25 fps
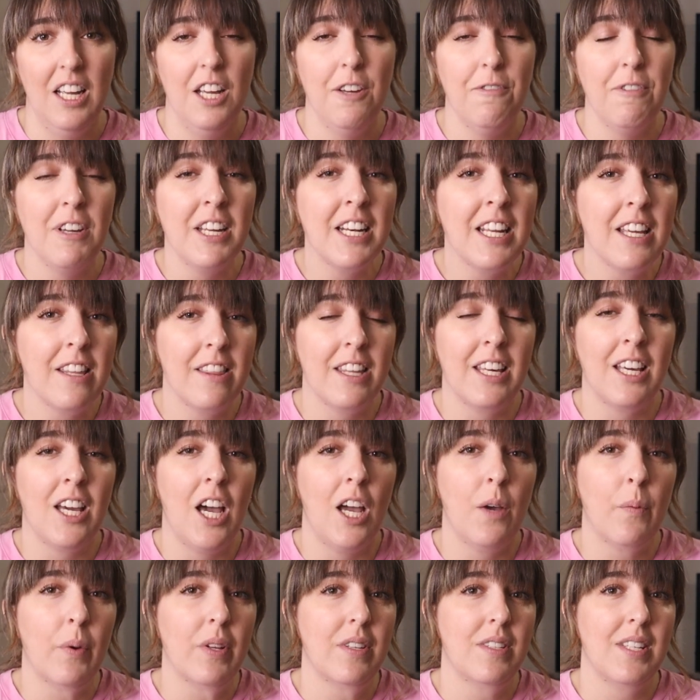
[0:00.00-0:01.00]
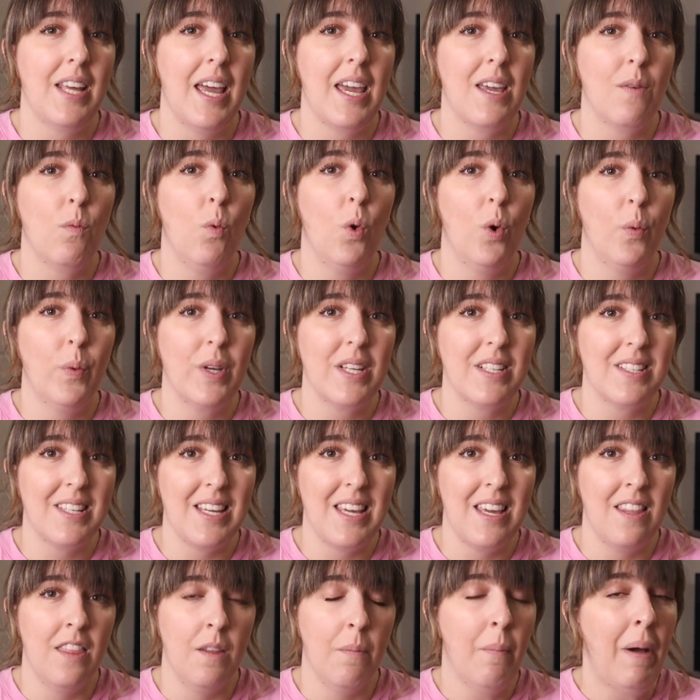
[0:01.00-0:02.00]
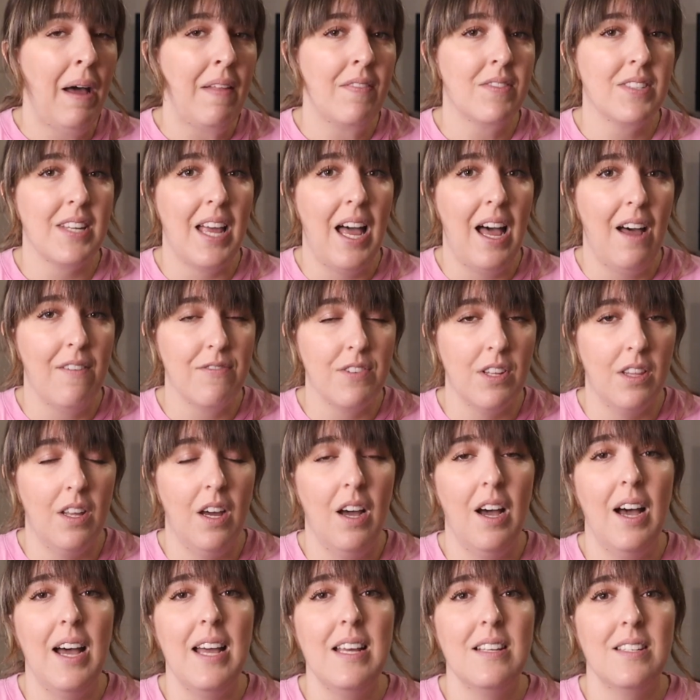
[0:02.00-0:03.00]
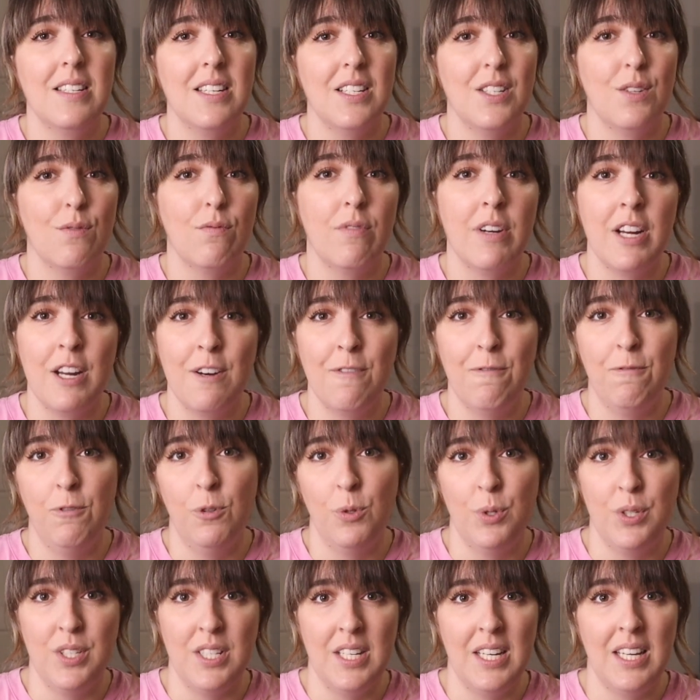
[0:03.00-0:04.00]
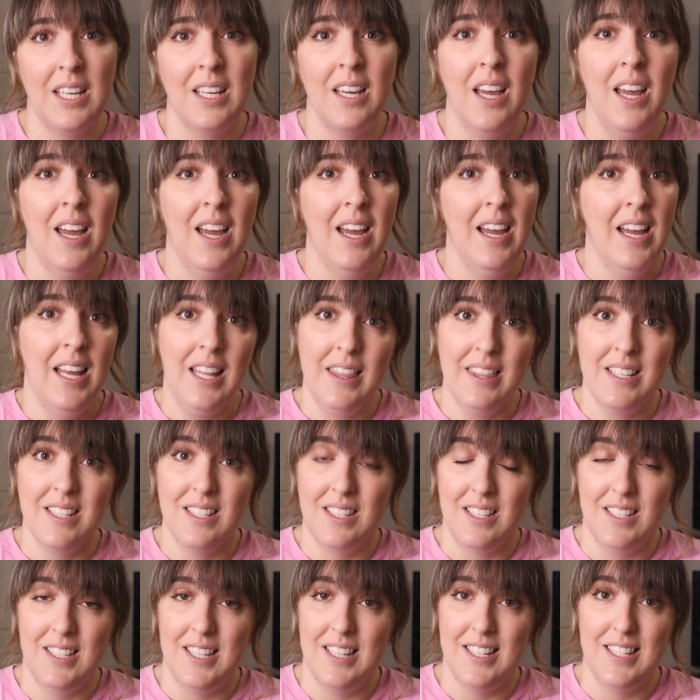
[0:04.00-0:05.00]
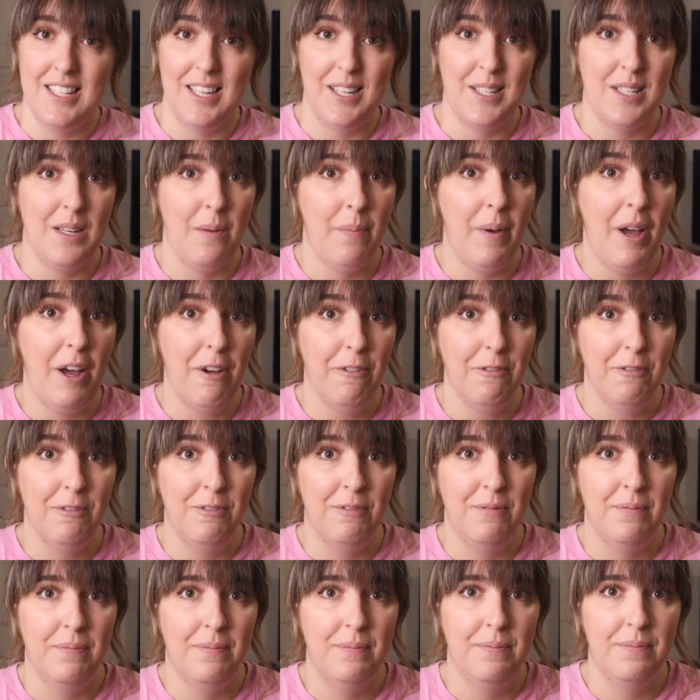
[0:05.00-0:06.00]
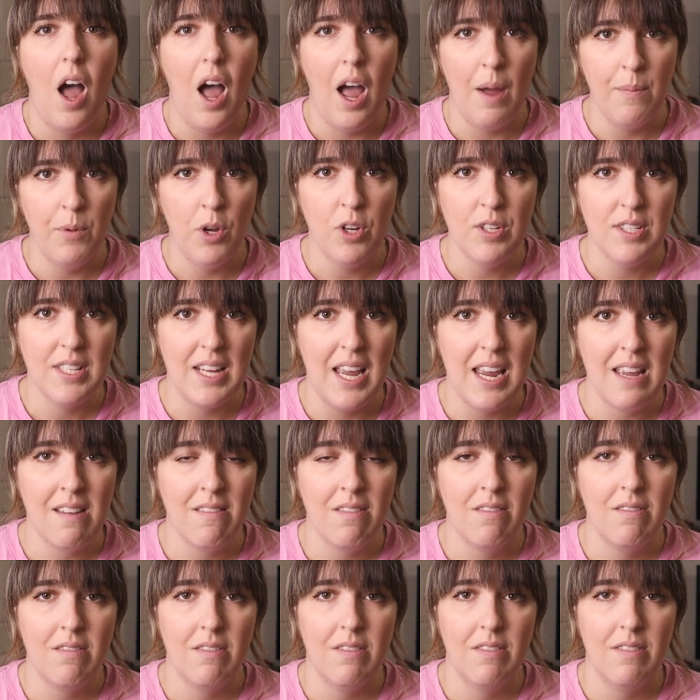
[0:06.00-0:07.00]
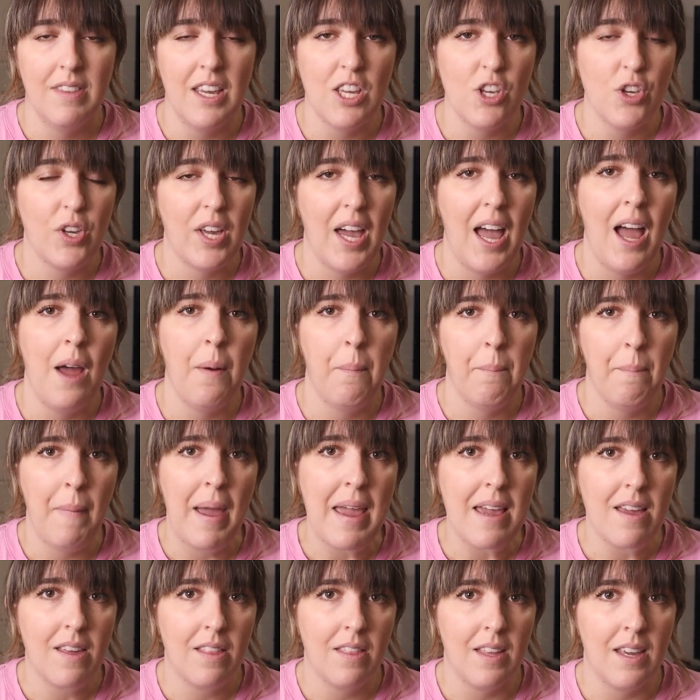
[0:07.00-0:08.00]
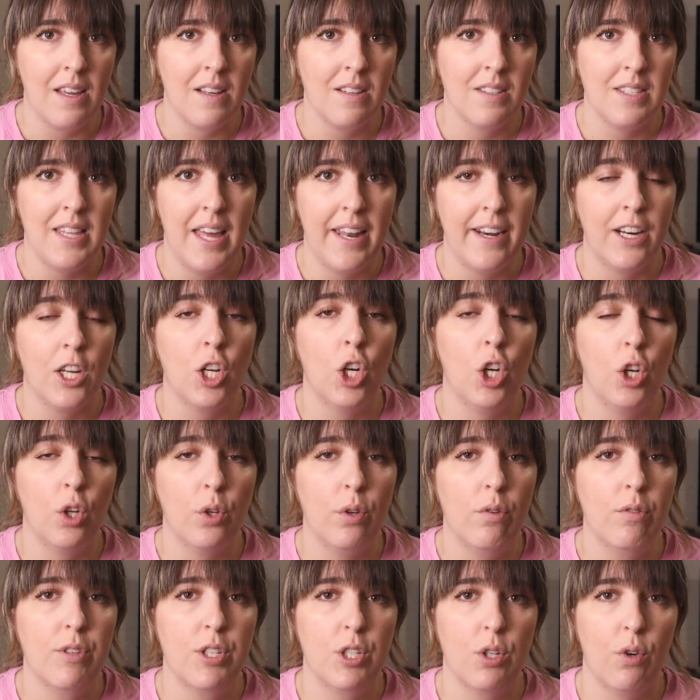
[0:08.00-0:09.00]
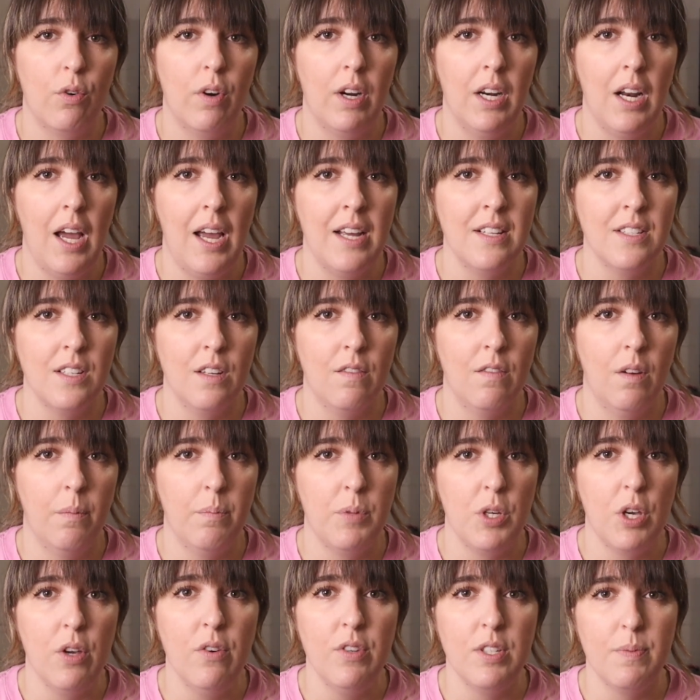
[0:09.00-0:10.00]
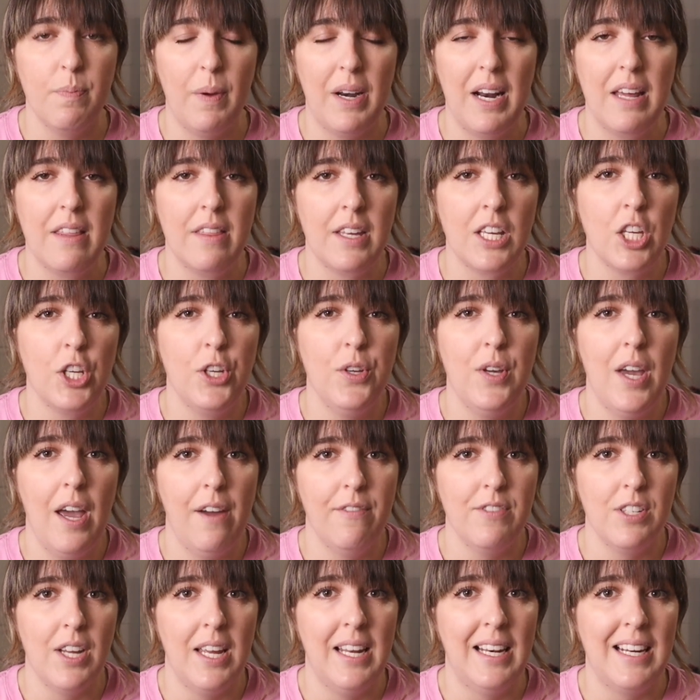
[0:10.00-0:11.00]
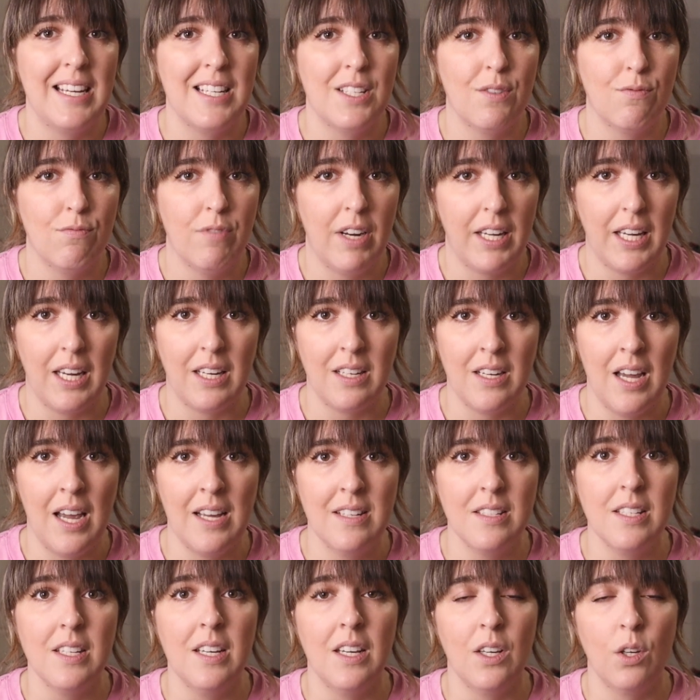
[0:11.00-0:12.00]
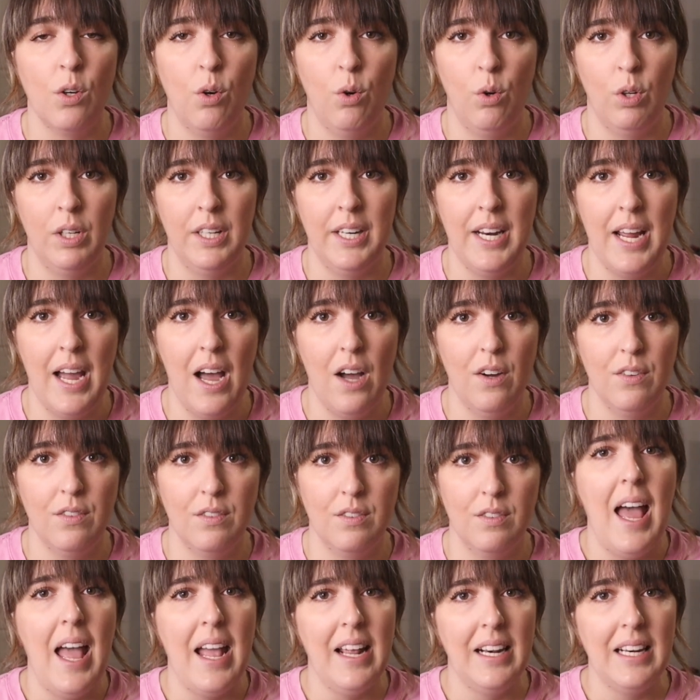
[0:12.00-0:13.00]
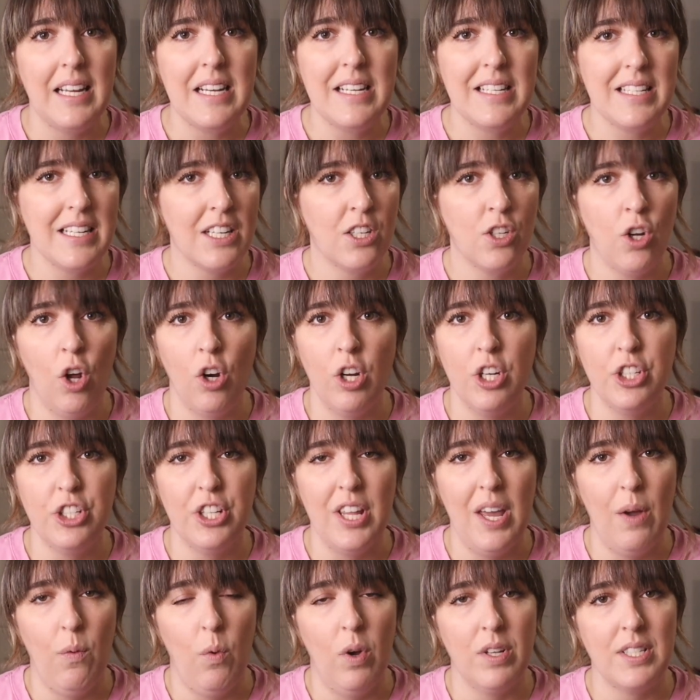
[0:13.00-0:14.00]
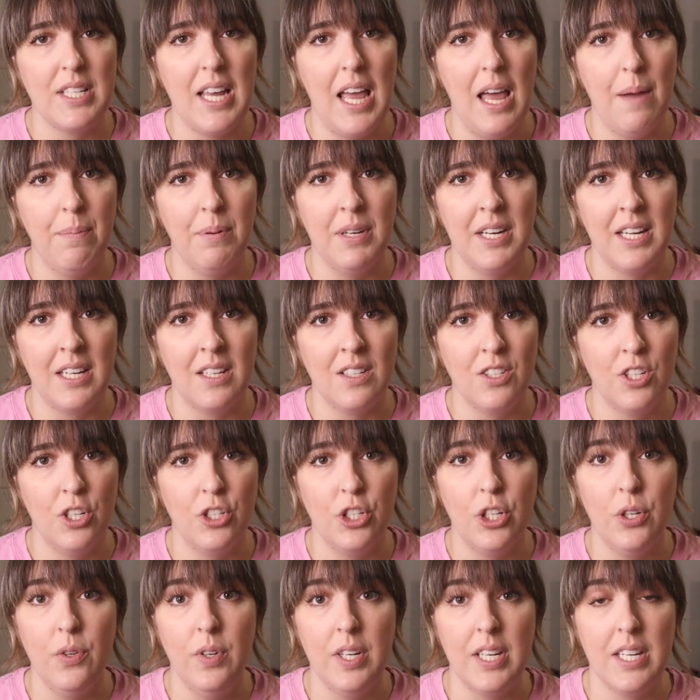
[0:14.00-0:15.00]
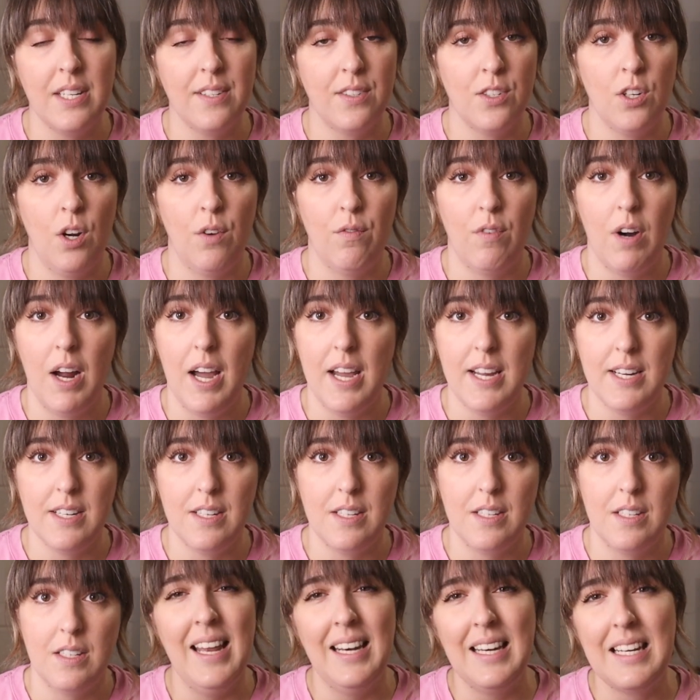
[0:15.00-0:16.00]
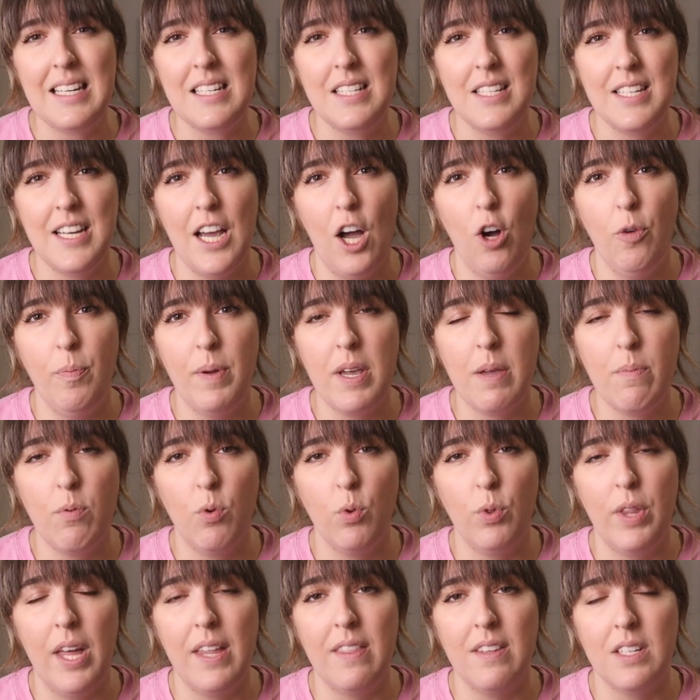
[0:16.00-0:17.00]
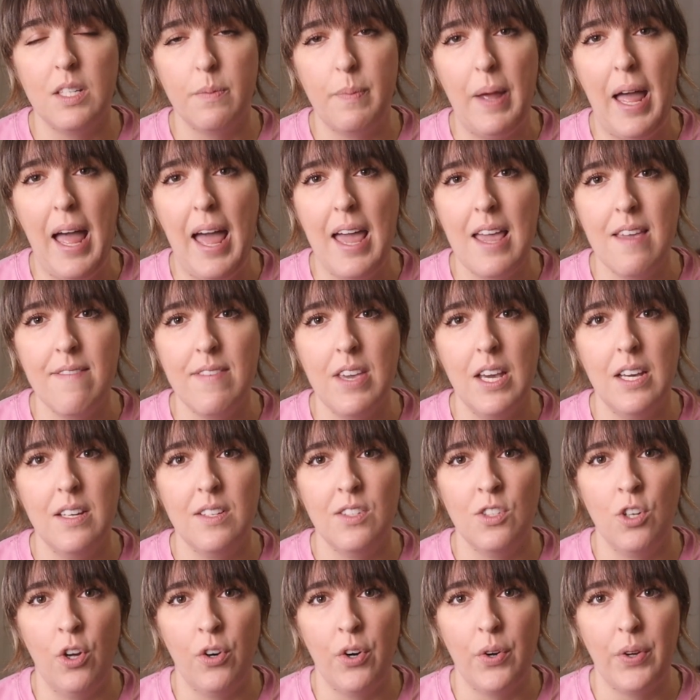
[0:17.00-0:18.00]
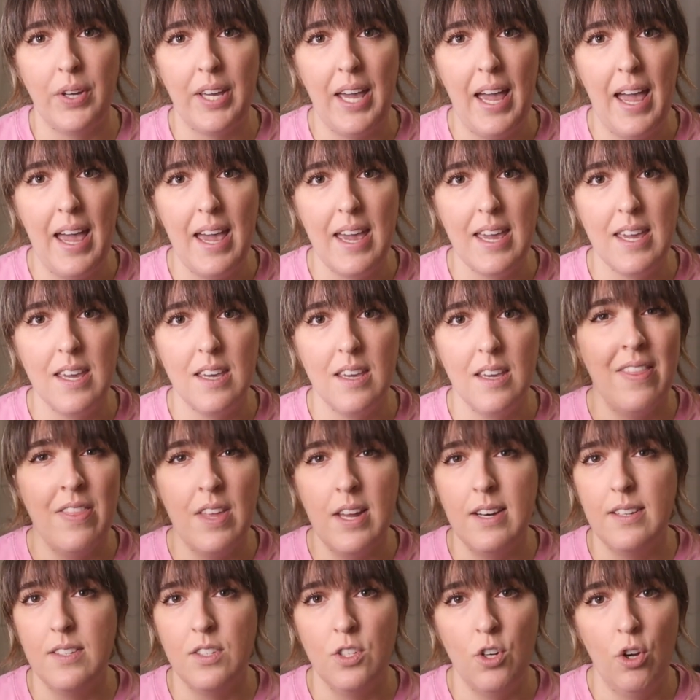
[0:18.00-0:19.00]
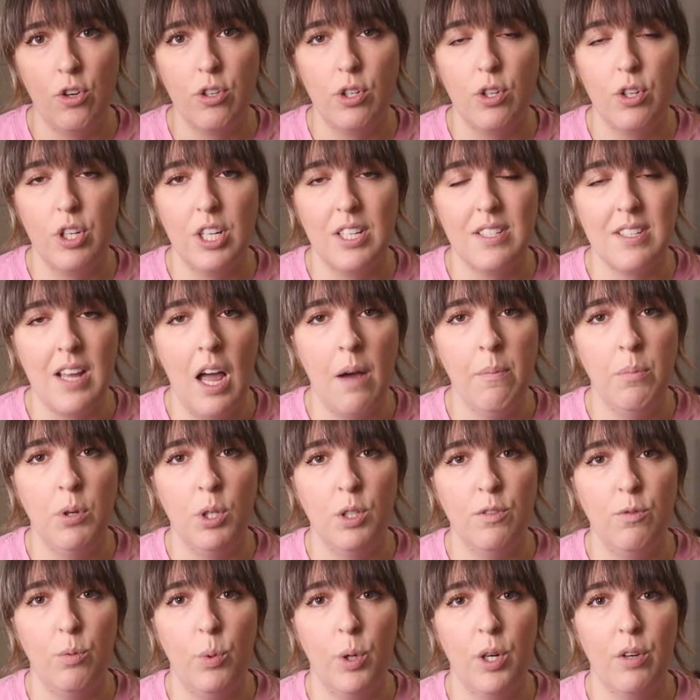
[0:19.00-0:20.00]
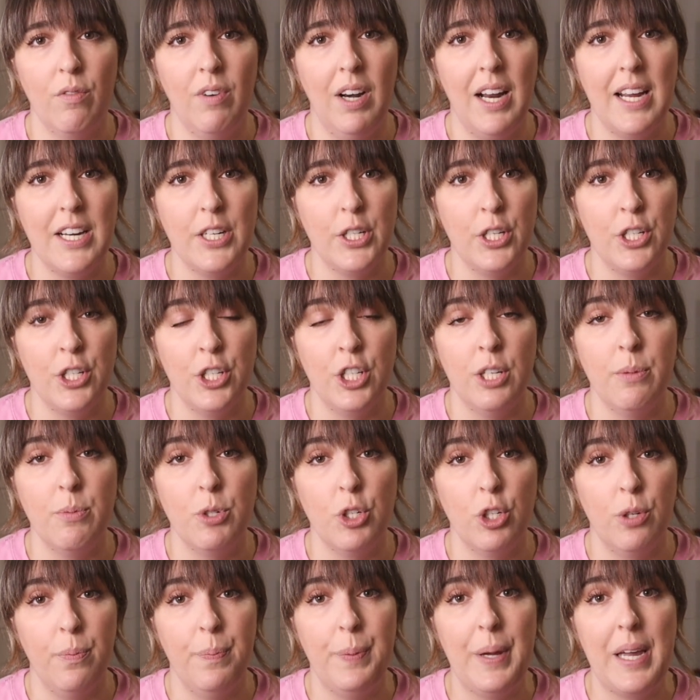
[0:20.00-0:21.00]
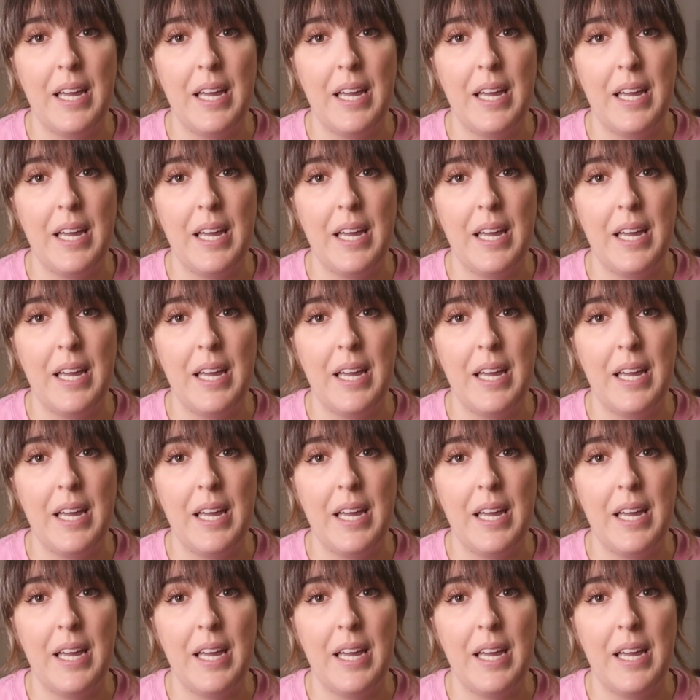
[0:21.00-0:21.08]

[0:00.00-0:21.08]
If anything, I would say what we see in the months after the heist is reinforcing the statistics above. I'm not saying that you can't make things that include storylines of abuse, but I think you have to at least recognize it and call it out. At least acknowledge that what's happening to Judy is not right. At least tell people that this behavior is not okay and that it's not a good example of what a relationship should